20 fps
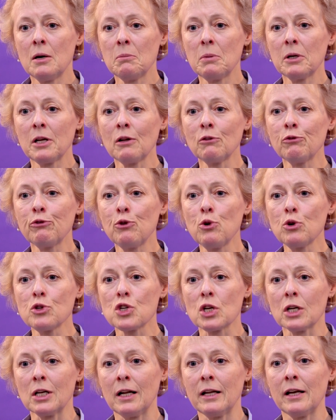but
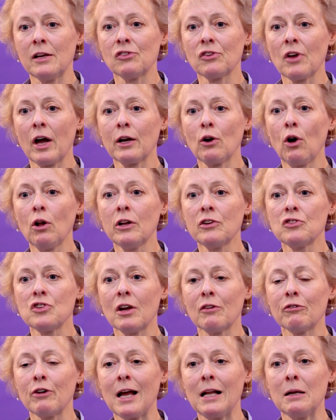unfortunately
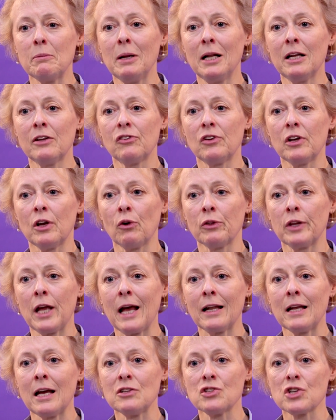psychology availability on the
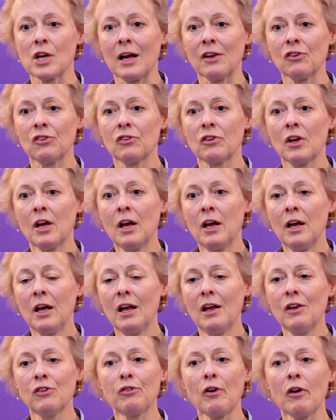NHS
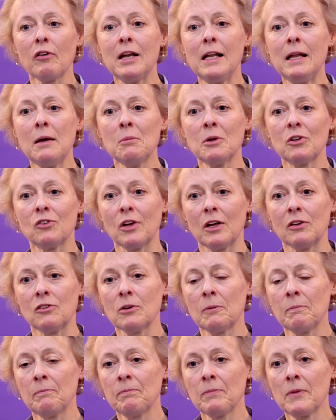is very limited.